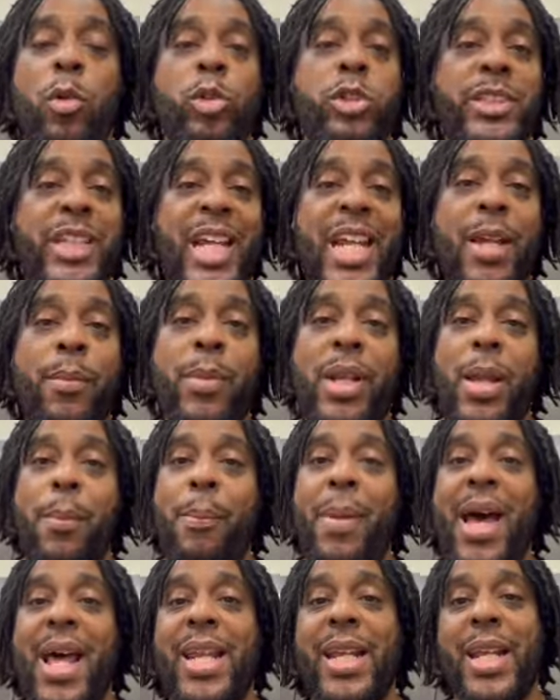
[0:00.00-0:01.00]
shame in their
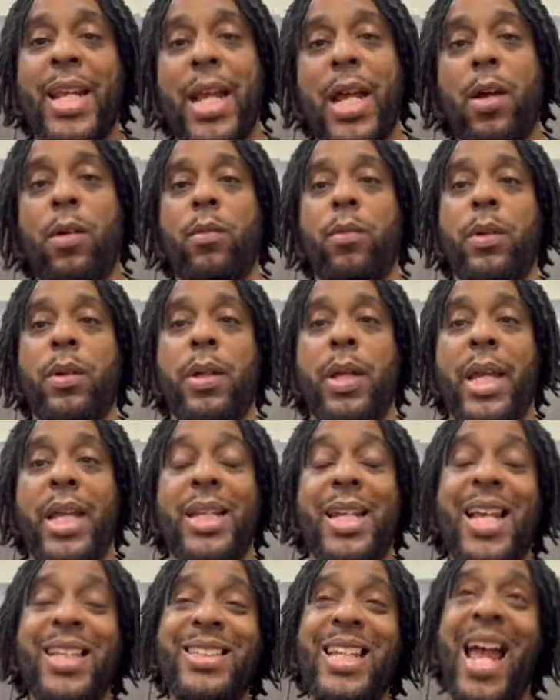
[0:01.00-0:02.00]
body count.
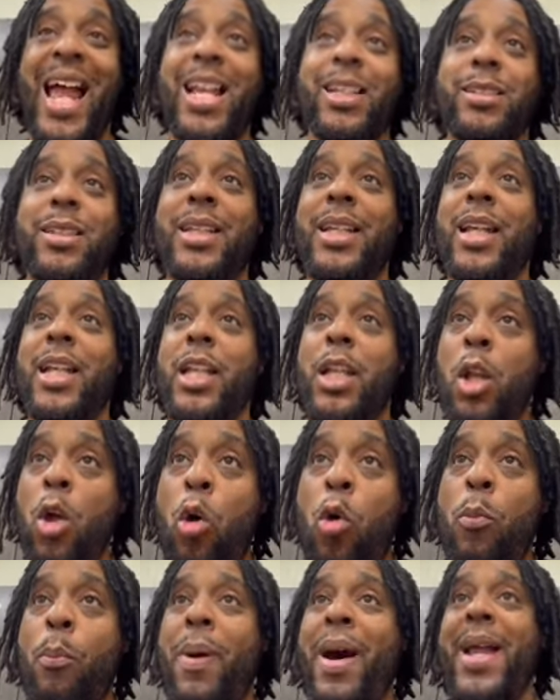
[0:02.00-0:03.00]
And that's actually a
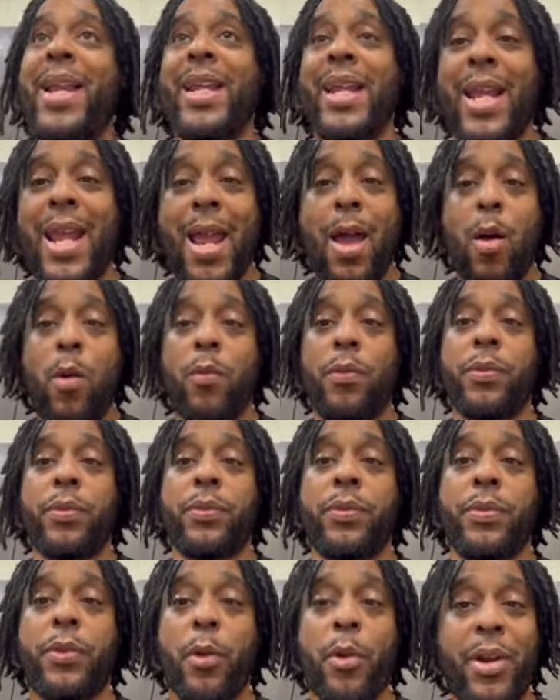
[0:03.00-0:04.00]
low body count,
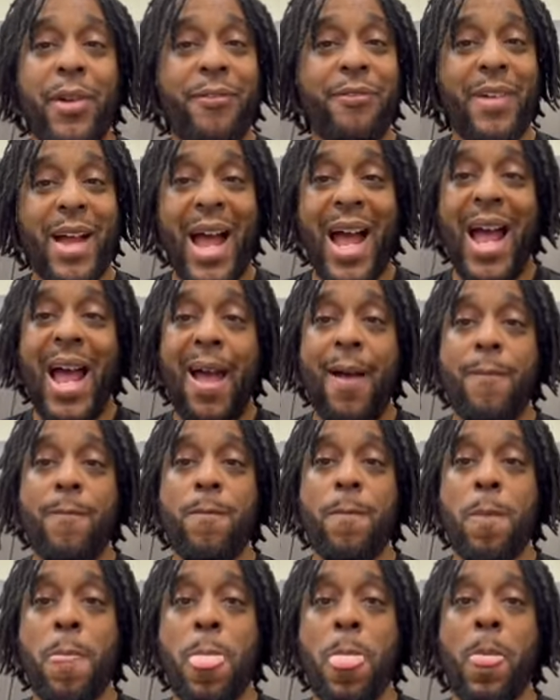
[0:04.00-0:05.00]
35,
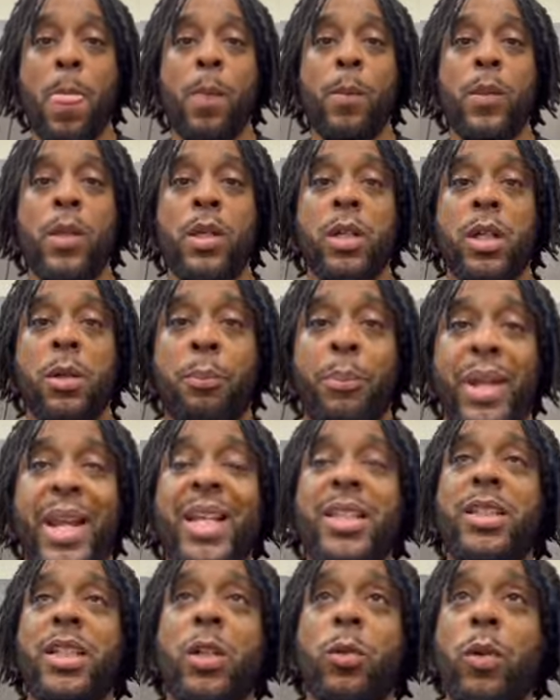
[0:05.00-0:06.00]

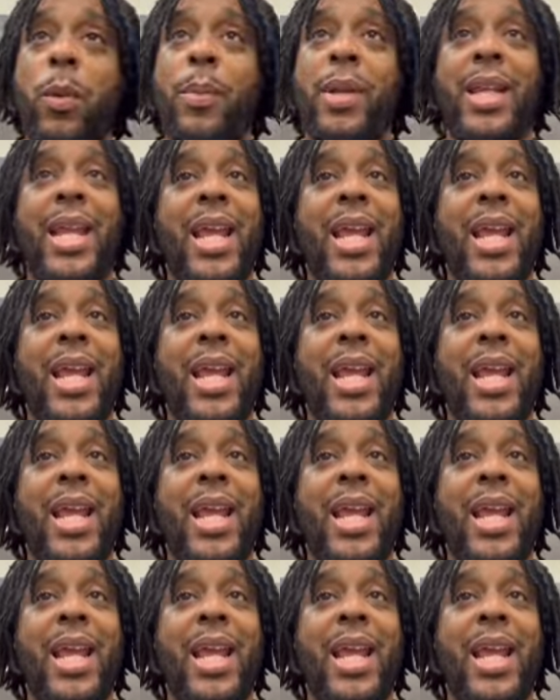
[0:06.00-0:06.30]
compared to the women